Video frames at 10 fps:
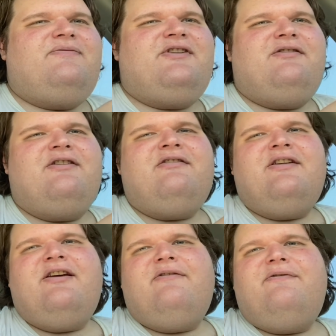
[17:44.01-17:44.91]
You're
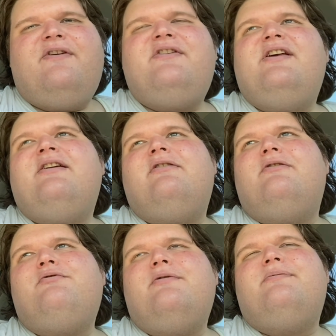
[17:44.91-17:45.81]
literally a fucking
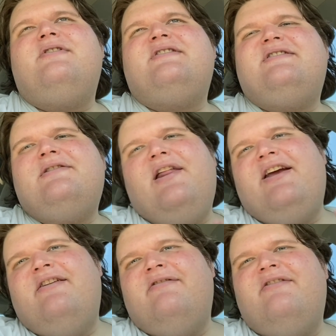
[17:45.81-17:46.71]
corporate
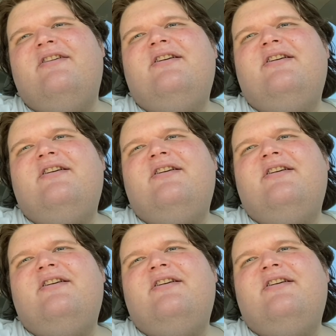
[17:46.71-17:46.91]
slave.